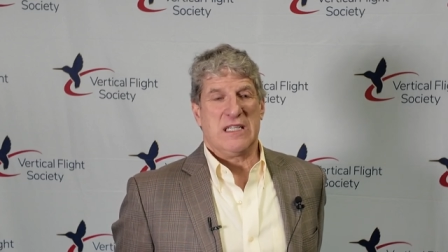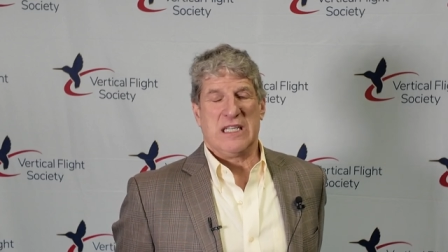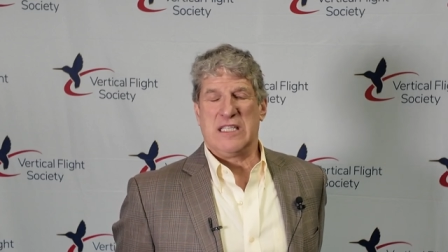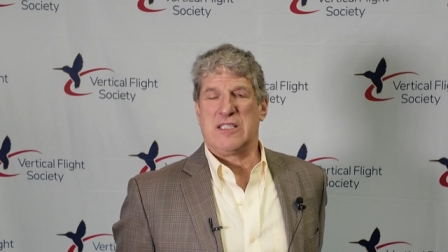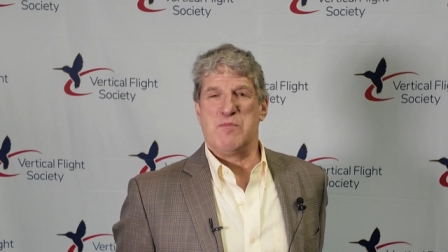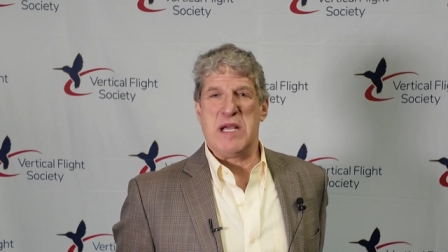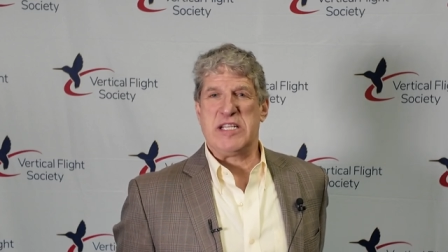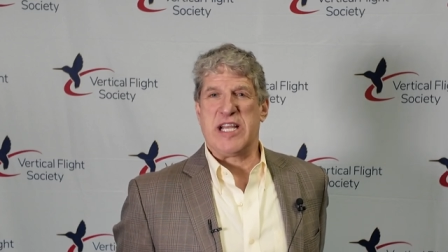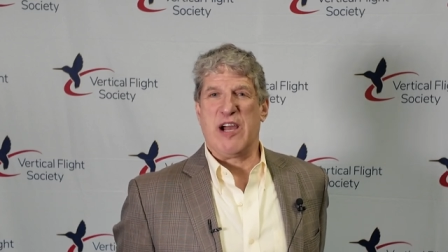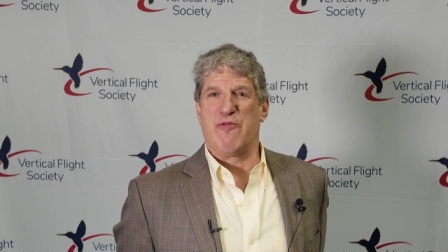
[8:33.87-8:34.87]
it's
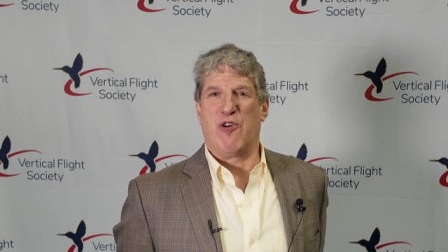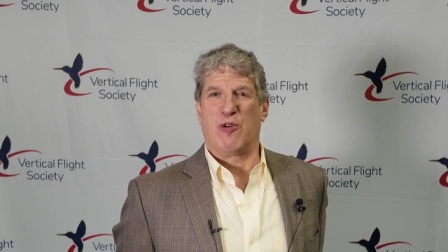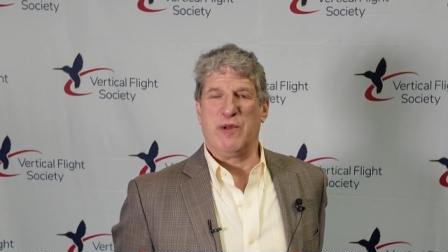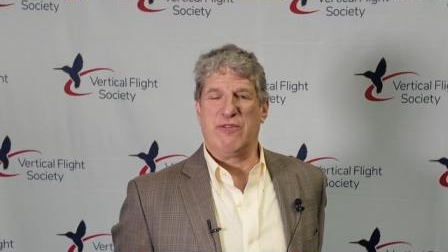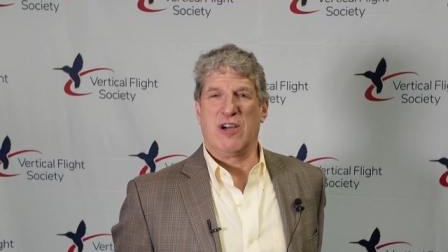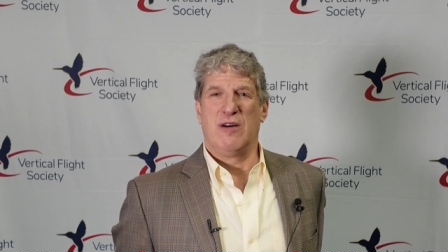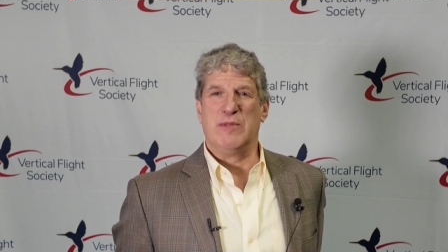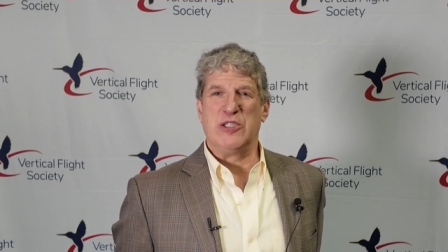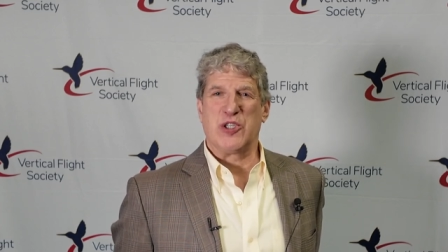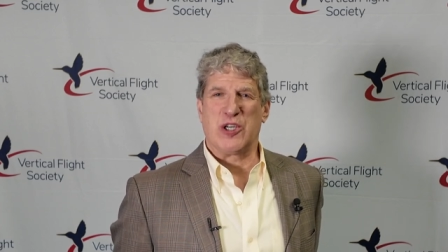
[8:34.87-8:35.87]
amazing how far we've come
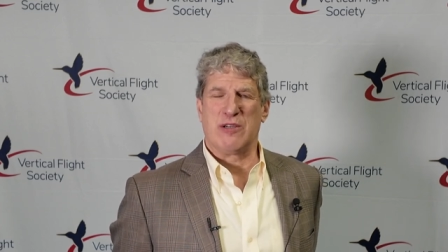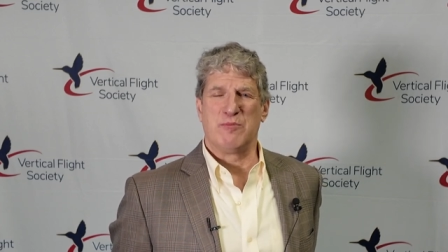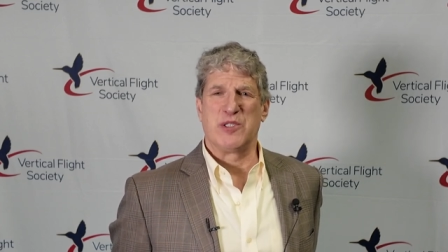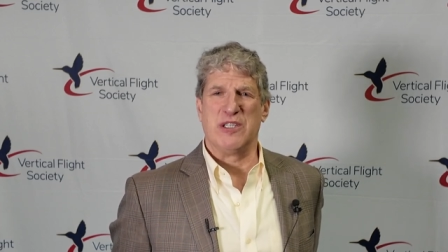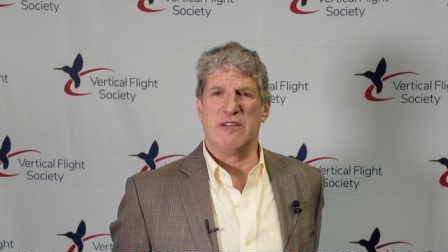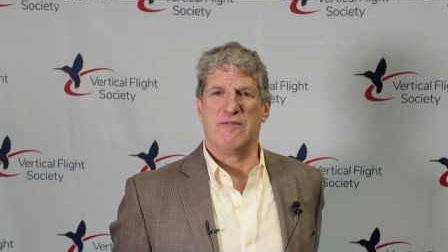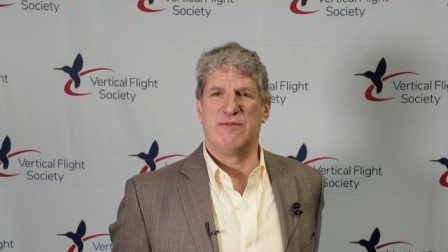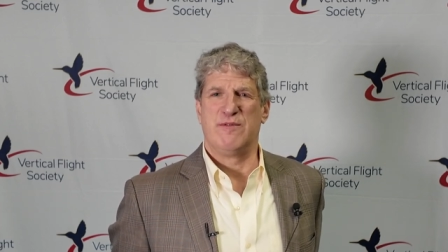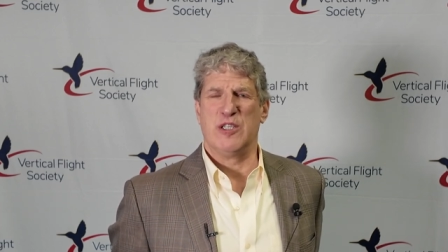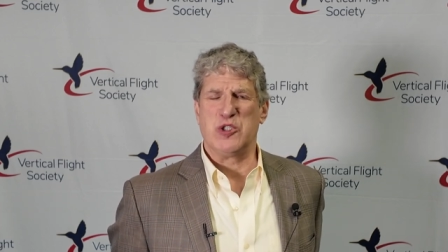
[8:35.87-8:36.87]
in terms of
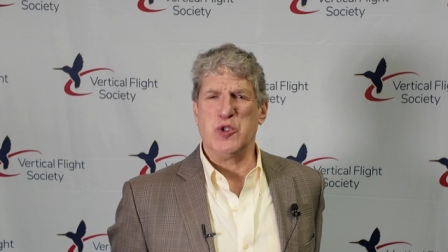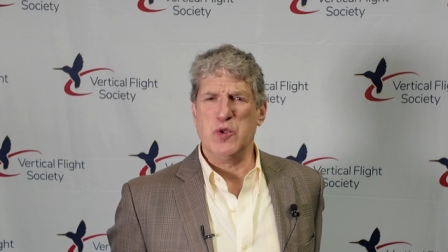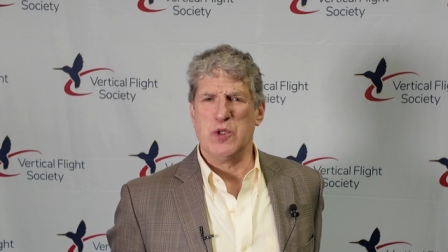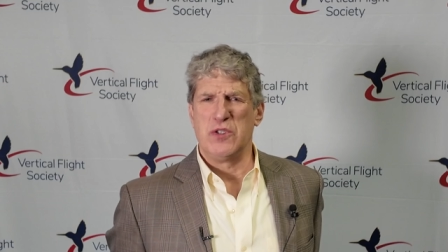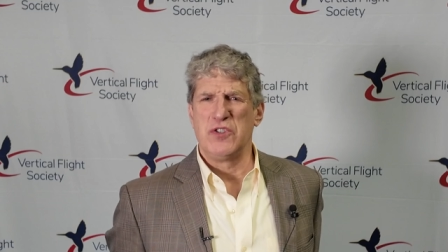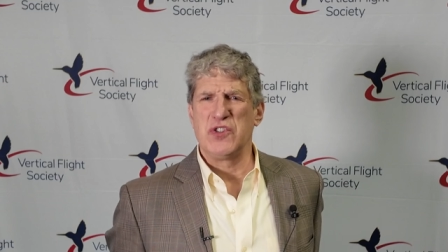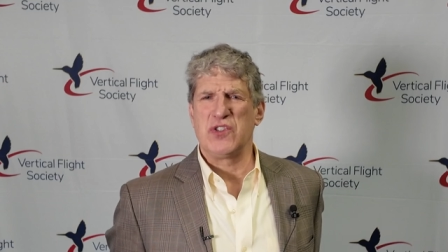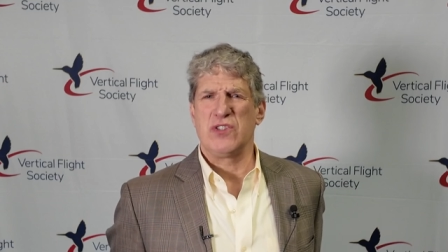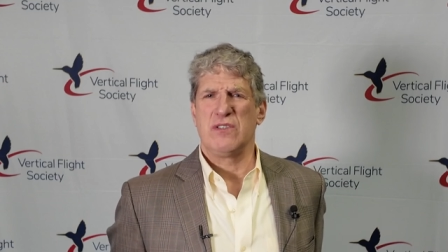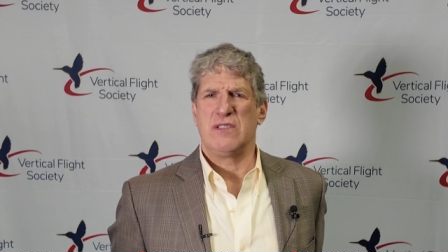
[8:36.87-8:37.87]
the
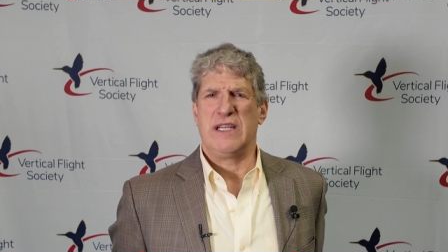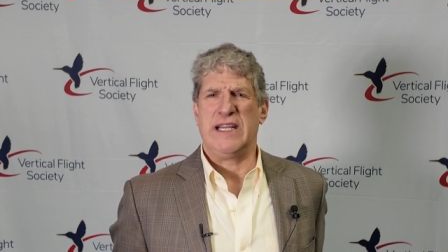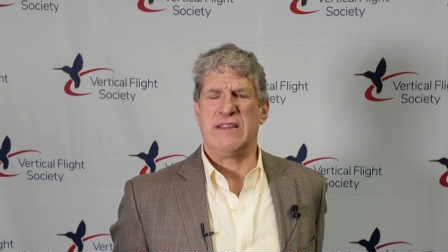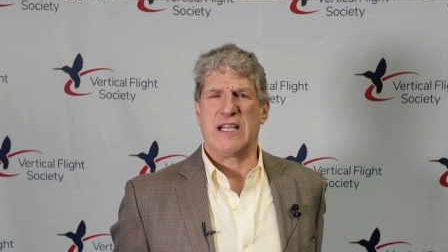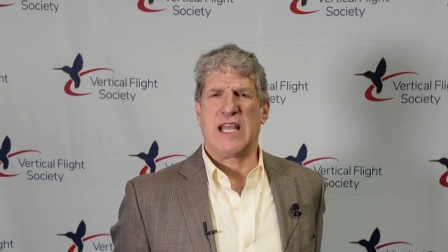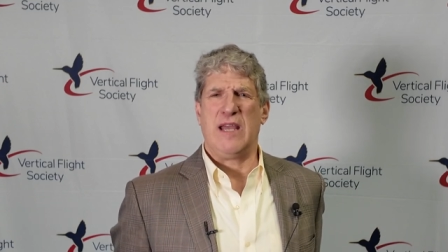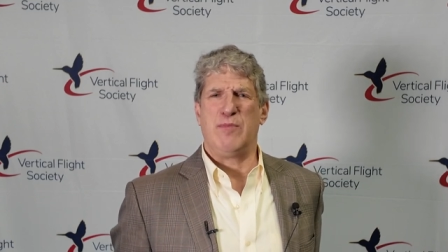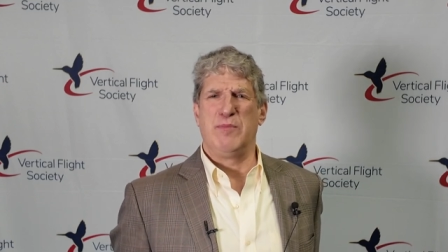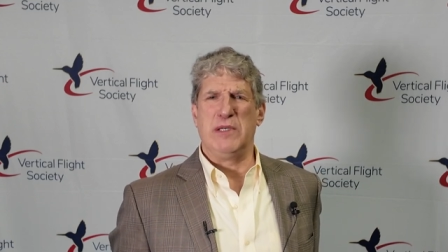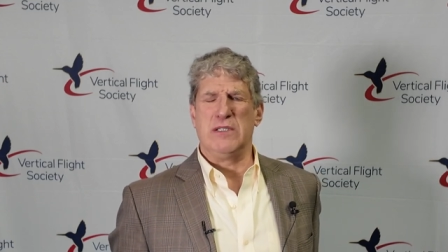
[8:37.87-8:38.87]
tools and the
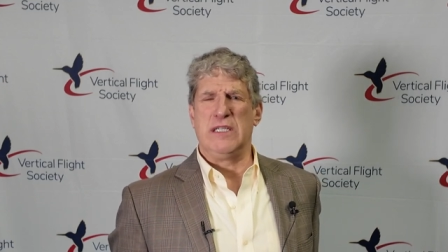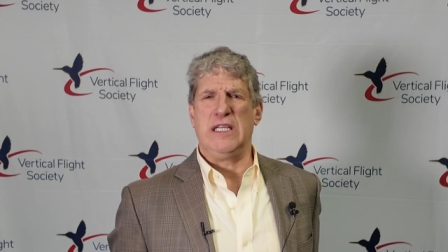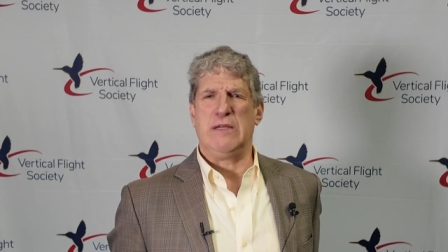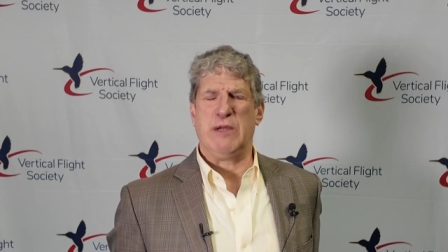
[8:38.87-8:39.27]
capability.